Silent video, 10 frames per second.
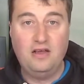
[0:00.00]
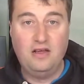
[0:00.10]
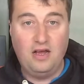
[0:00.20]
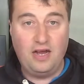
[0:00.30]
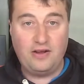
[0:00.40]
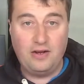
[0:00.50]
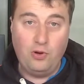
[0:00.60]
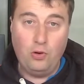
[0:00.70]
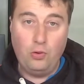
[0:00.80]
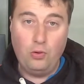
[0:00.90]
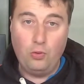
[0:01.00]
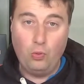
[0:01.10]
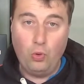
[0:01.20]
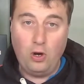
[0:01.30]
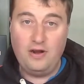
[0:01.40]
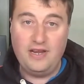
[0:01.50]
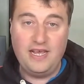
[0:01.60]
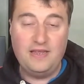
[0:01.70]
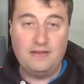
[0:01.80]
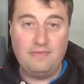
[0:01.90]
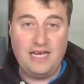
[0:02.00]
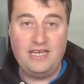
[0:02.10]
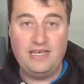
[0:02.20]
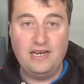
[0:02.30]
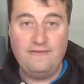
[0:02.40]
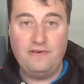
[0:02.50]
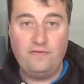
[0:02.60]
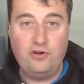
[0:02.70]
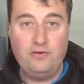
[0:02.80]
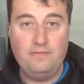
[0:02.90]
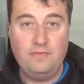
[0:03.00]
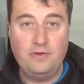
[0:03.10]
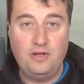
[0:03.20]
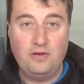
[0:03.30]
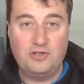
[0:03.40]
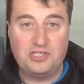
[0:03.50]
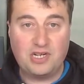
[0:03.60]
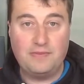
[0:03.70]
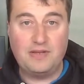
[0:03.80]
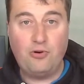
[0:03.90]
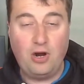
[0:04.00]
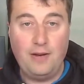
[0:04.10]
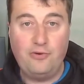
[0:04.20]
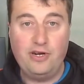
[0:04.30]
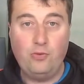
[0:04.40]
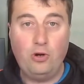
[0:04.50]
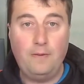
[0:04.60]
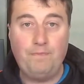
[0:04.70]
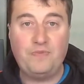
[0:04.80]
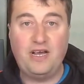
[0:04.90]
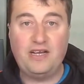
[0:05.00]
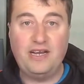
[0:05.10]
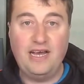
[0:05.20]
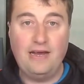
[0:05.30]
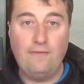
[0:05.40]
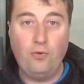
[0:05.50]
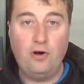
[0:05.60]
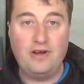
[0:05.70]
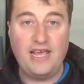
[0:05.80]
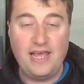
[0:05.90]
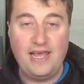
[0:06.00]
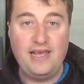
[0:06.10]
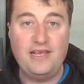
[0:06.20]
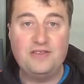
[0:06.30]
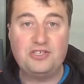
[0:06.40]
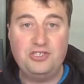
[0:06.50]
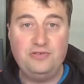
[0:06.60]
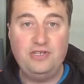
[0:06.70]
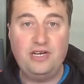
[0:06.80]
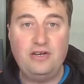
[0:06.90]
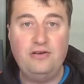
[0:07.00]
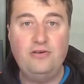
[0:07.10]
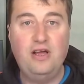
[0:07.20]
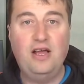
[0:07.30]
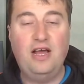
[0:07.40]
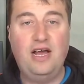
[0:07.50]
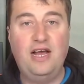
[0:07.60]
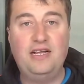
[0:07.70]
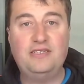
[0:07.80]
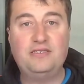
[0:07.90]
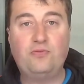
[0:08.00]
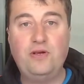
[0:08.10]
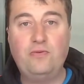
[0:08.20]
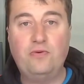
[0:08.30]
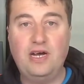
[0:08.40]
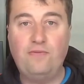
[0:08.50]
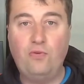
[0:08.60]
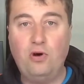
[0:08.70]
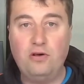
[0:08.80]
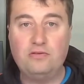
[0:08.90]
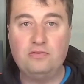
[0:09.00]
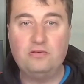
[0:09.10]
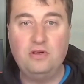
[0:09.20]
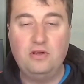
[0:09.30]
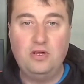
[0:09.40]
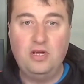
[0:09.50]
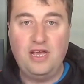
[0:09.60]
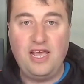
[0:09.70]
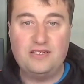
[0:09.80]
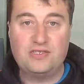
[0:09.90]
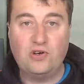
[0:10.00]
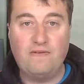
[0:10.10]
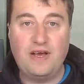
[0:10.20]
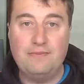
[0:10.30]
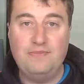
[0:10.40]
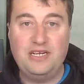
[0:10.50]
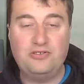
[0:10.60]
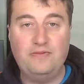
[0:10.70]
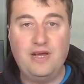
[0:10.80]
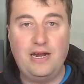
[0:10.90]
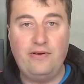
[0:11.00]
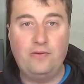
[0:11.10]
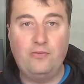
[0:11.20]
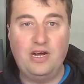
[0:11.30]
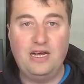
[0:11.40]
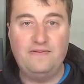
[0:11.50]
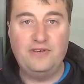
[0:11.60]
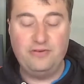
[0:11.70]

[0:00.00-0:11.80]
I'm going to put one in the main living room, which is going to be the primary one. I'm going to have one here in the studio and we will have one in sort of like the bedroom area and what have you.